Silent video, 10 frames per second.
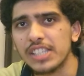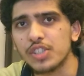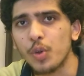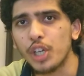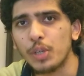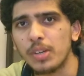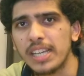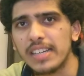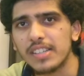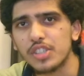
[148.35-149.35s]
is going to
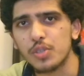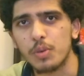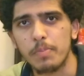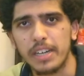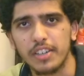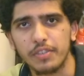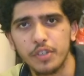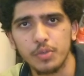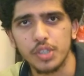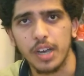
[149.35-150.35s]
lead us to a better
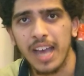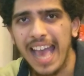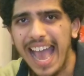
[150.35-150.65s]
future.